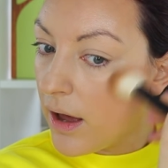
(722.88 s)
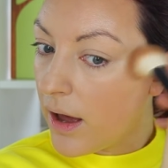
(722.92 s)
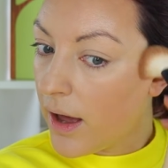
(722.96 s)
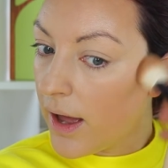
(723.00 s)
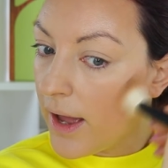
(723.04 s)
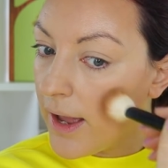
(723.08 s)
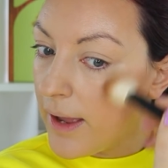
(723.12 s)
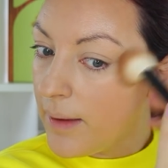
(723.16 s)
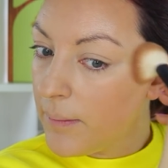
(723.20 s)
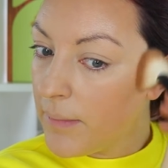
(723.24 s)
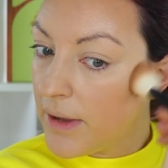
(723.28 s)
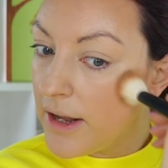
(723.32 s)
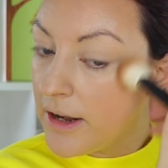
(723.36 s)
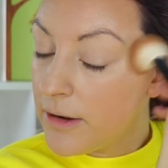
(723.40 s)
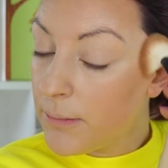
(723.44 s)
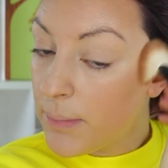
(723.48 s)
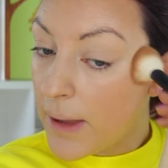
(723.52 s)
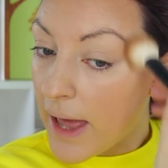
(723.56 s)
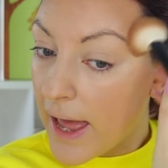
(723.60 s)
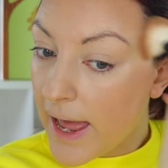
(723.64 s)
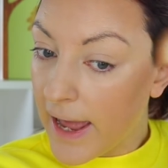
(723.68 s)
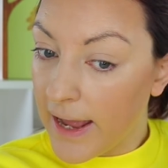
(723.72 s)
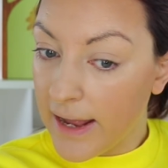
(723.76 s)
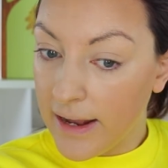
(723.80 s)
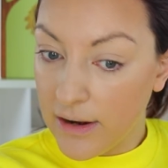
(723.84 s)
I'm in
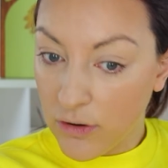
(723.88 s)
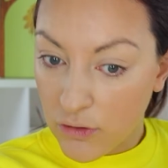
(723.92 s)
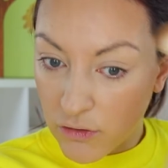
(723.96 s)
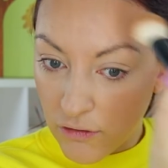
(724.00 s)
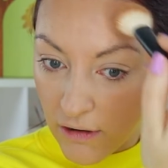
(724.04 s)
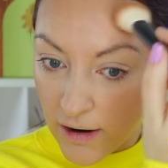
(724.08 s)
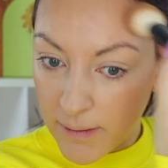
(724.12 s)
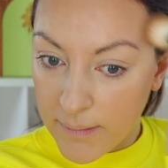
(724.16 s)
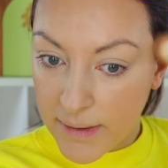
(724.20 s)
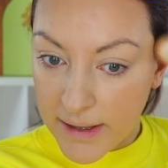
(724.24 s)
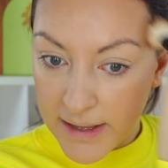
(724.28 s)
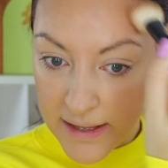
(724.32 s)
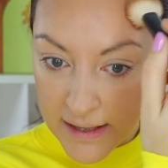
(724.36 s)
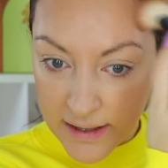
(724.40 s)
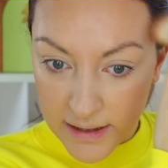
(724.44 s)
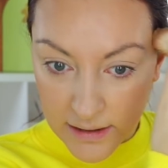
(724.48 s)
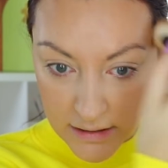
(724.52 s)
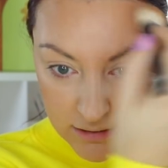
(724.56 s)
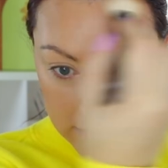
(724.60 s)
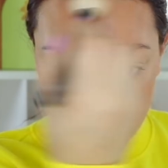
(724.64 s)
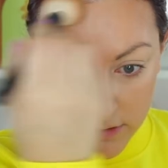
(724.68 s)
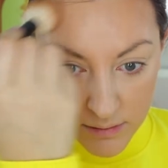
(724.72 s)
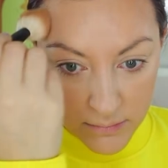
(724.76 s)
pain or I'm ill,